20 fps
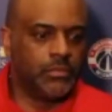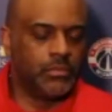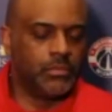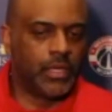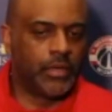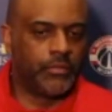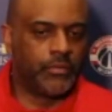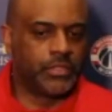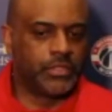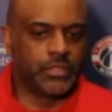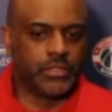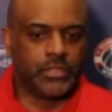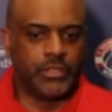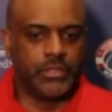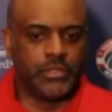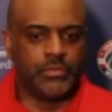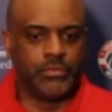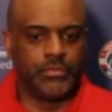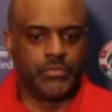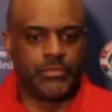Obviously,
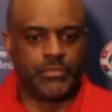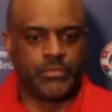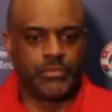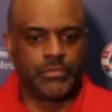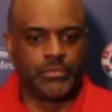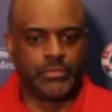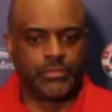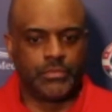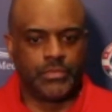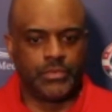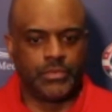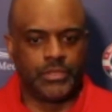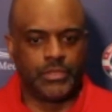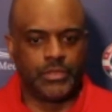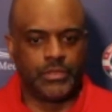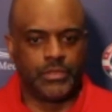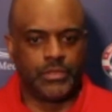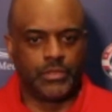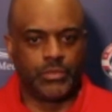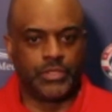
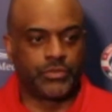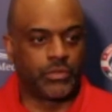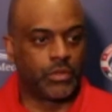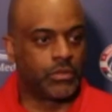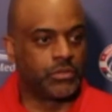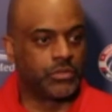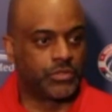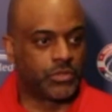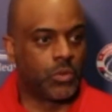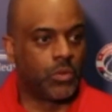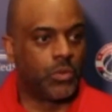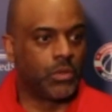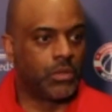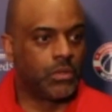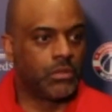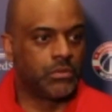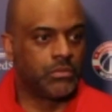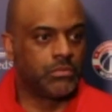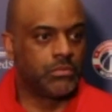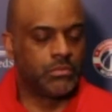we struggled to score.
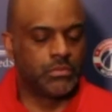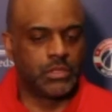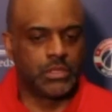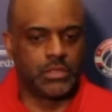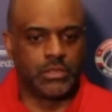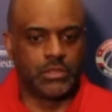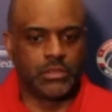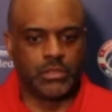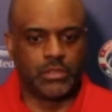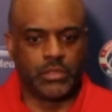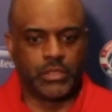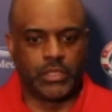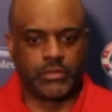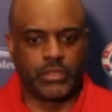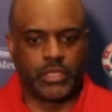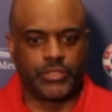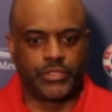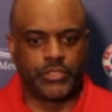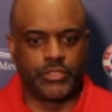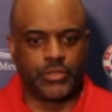
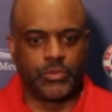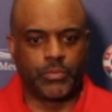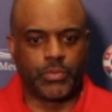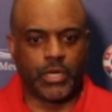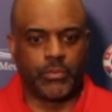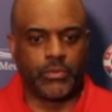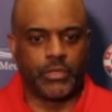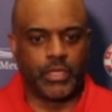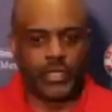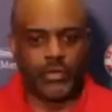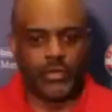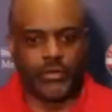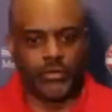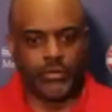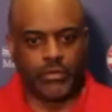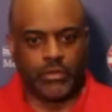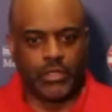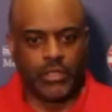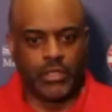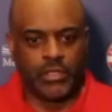That showed probably the
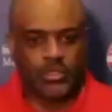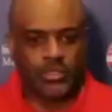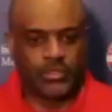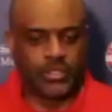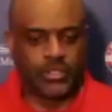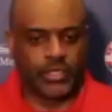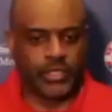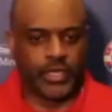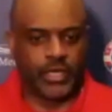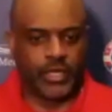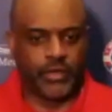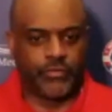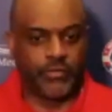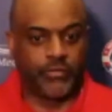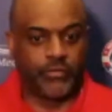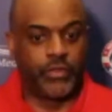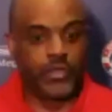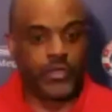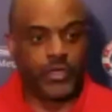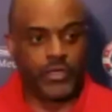second half
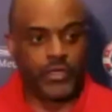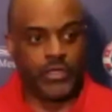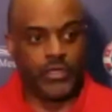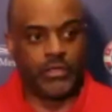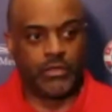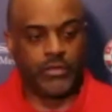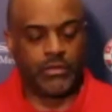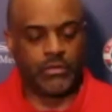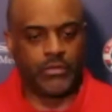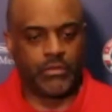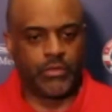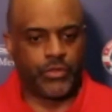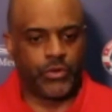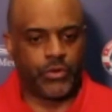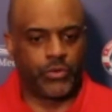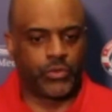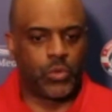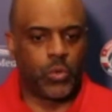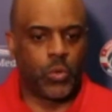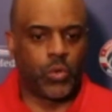of the
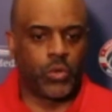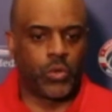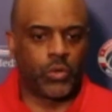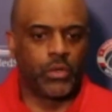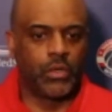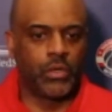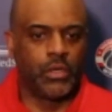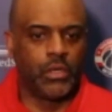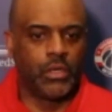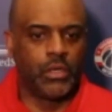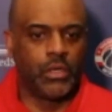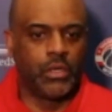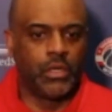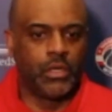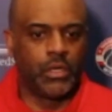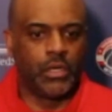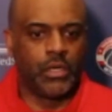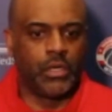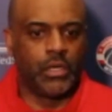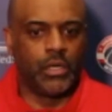third quarter.
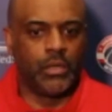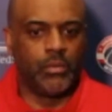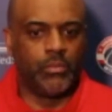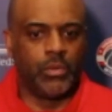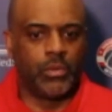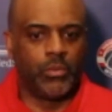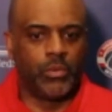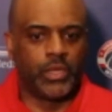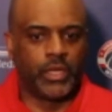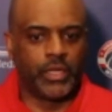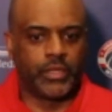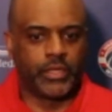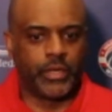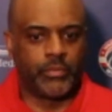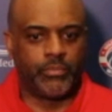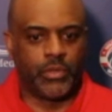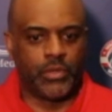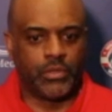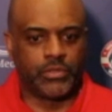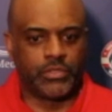But we let that
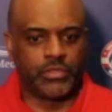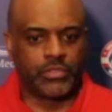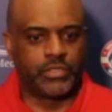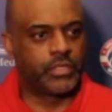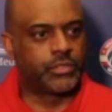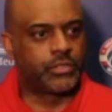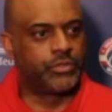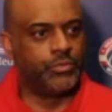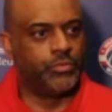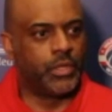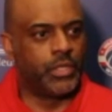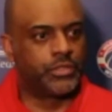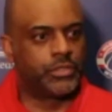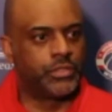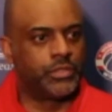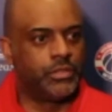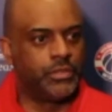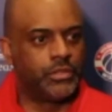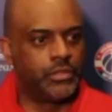ball stick too much.